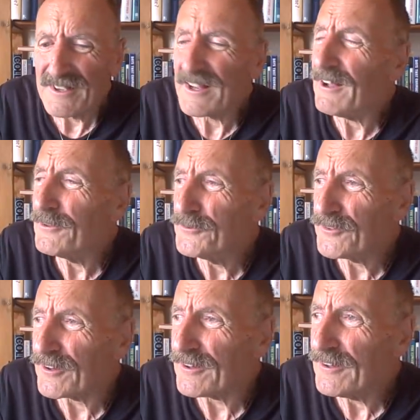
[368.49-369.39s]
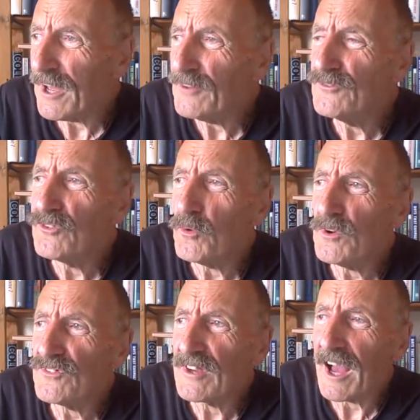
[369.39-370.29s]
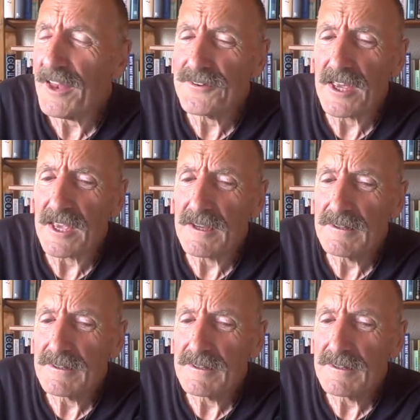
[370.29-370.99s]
culture and Jewish cunning.